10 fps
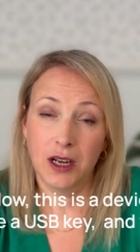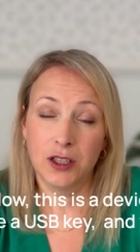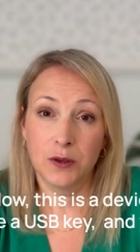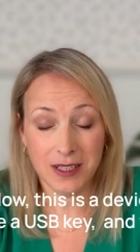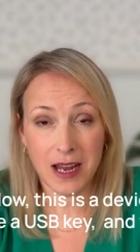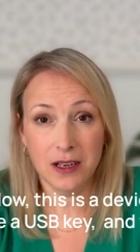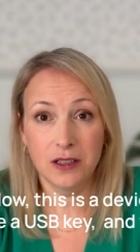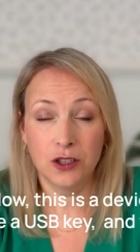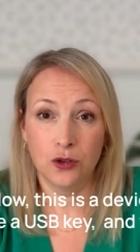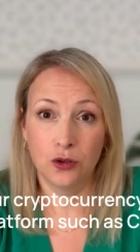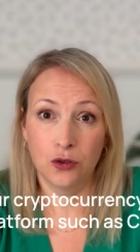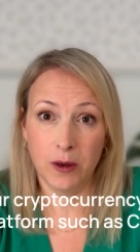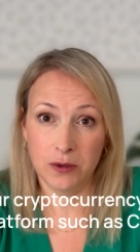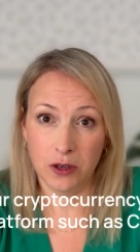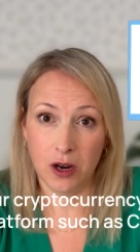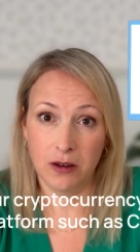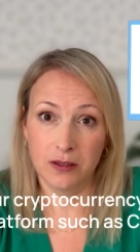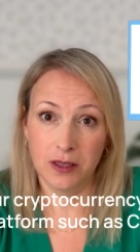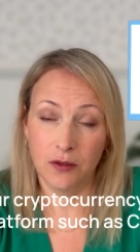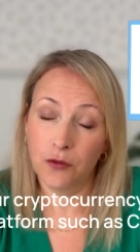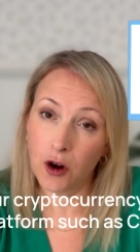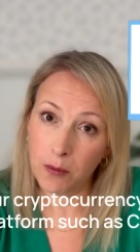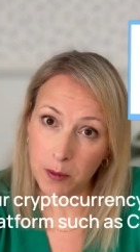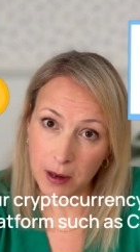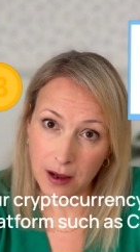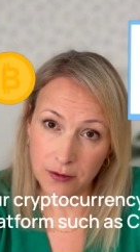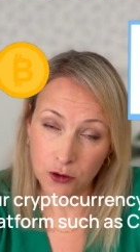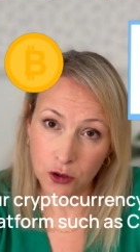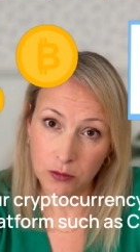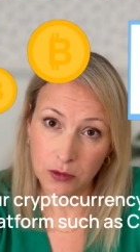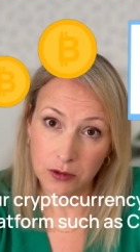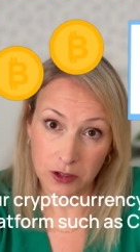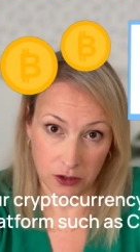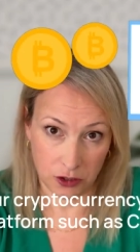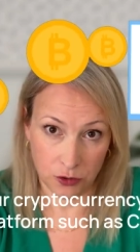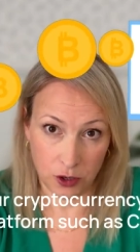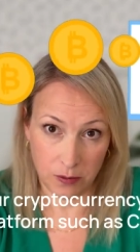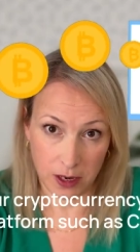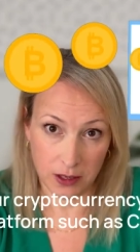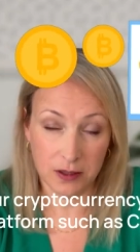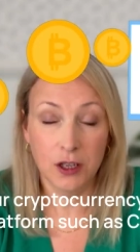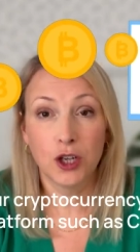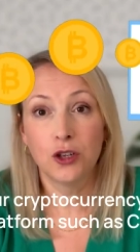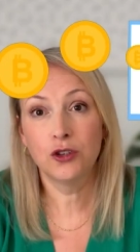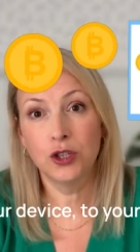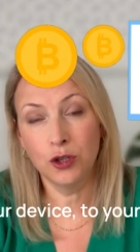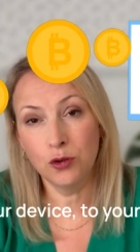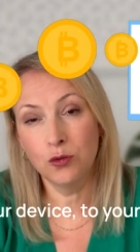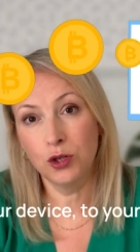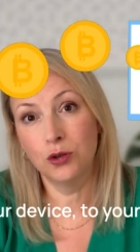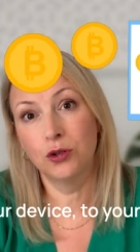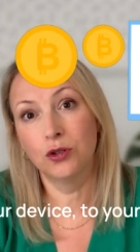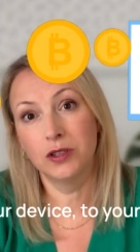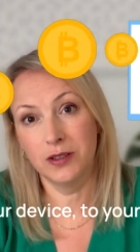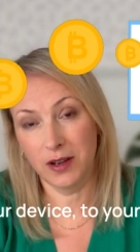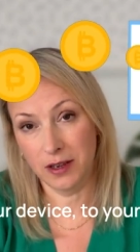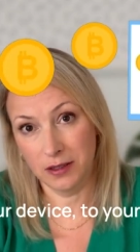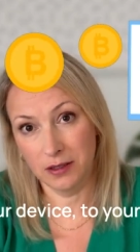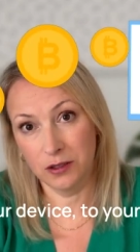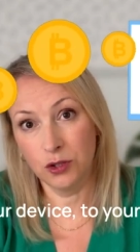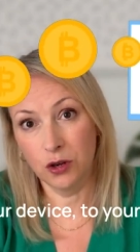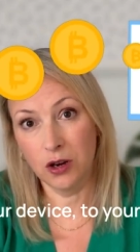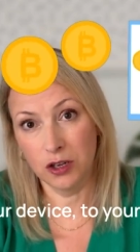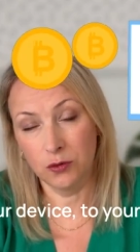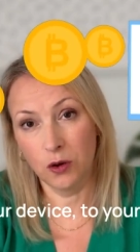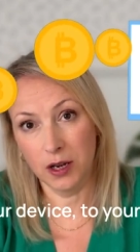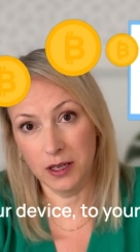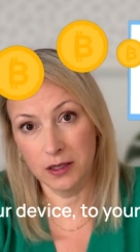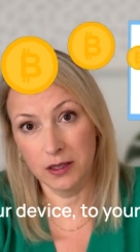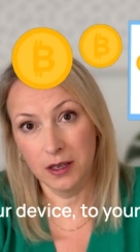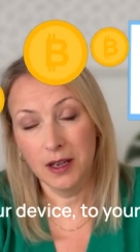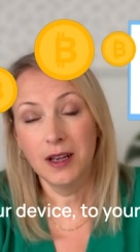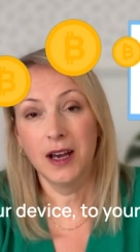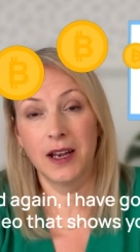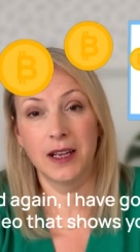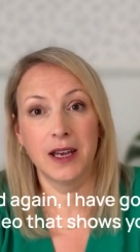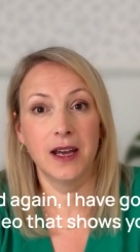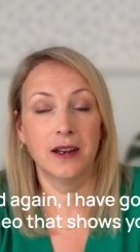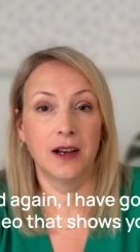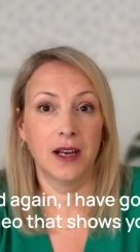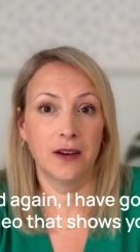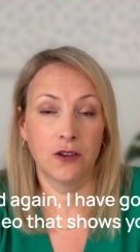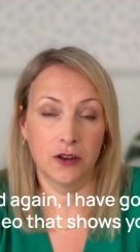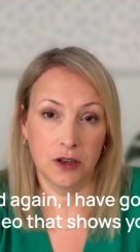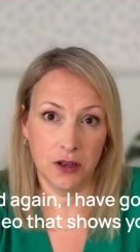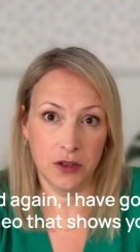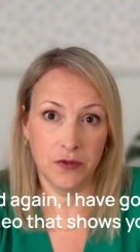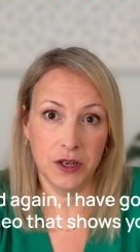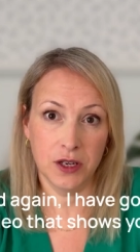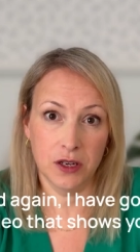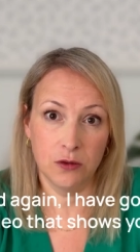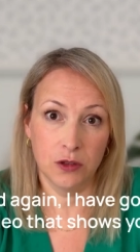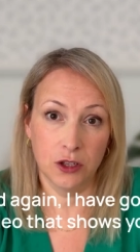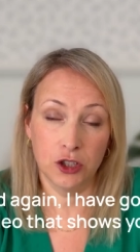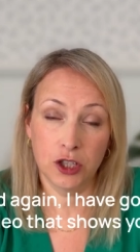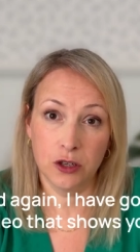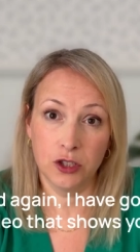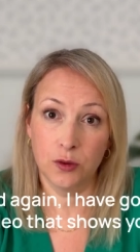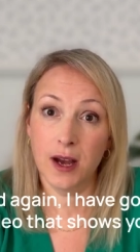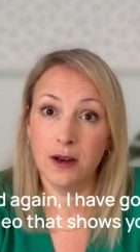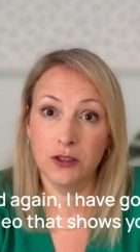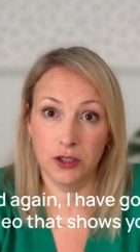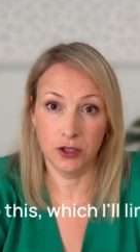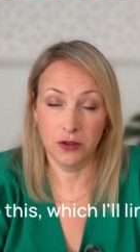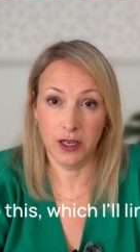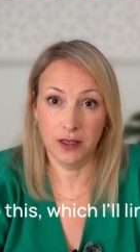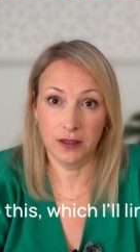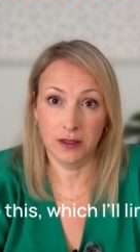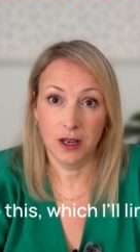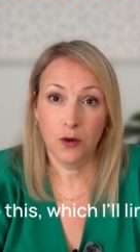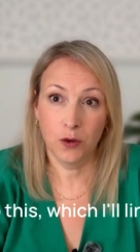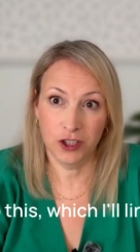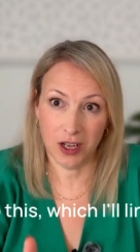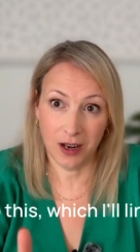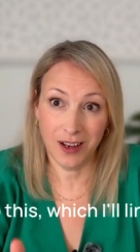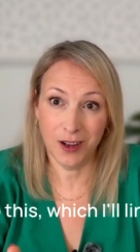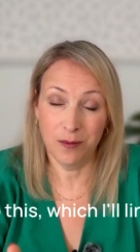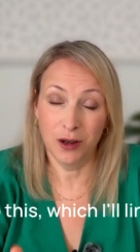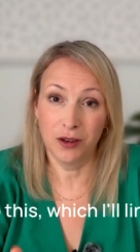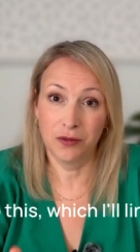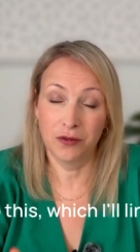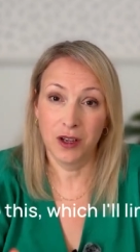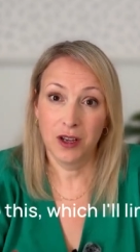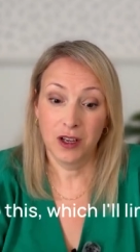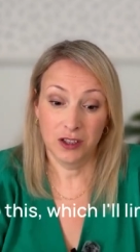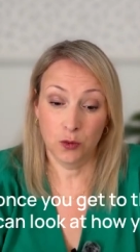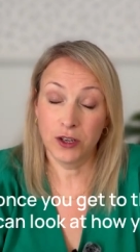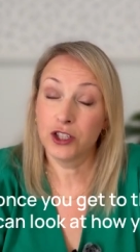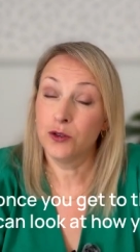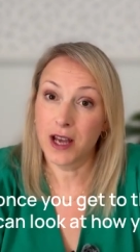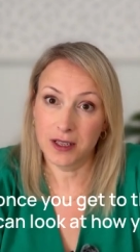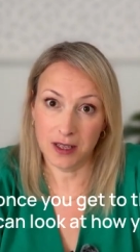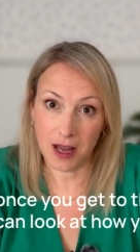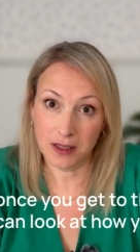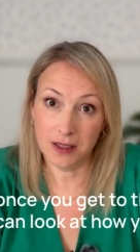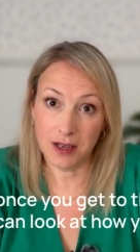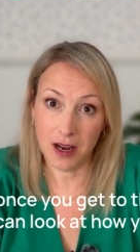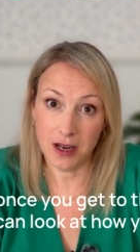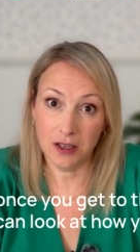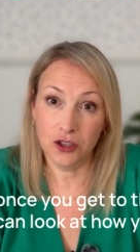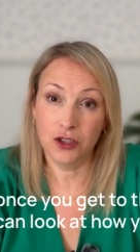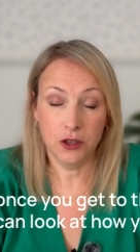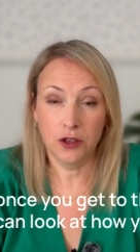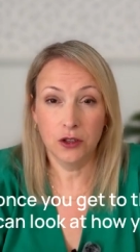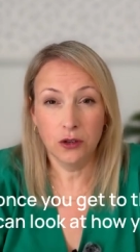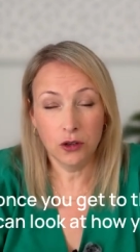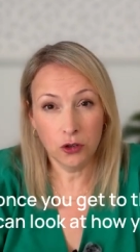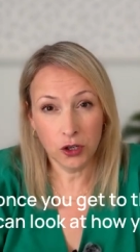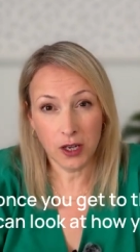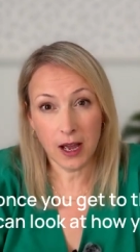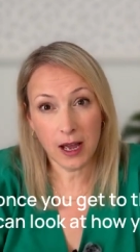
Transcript: and you send your cryptocurrency from the platform, such as Coinbase, to your device, to your hard wallet. And again, I have got another video that shows you how to do this, which I'll link above. So once you get to that stage, you can look at